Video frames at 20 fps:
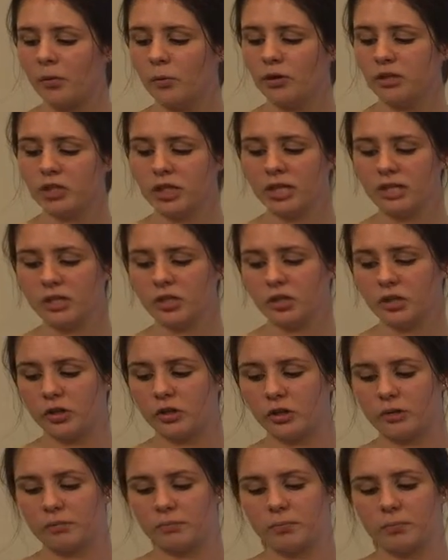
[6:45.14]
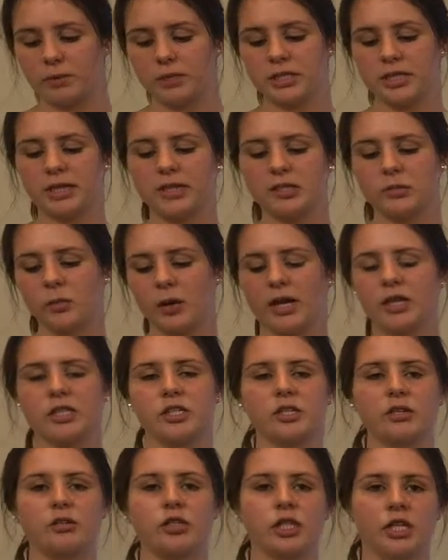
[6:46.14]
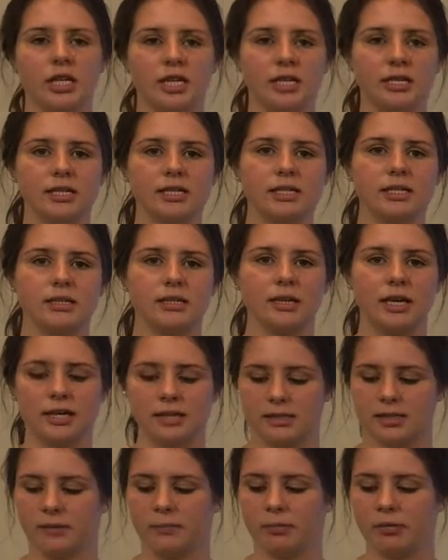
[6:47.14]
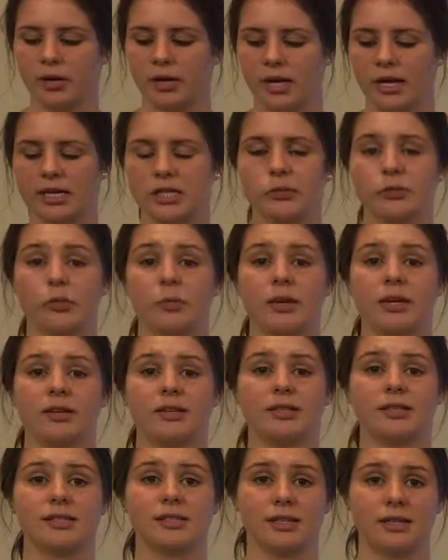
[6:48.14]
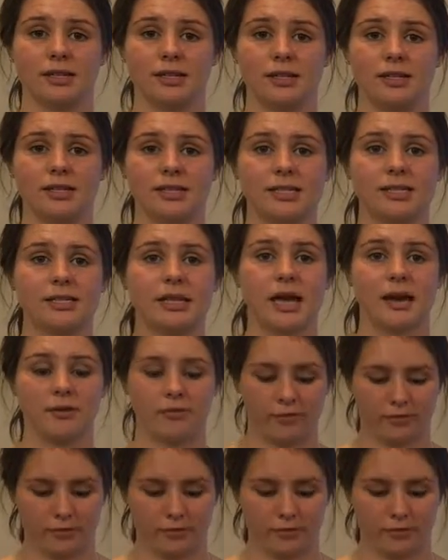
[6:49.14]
which in turn protects Whitestone cheese as their products will be considered safe.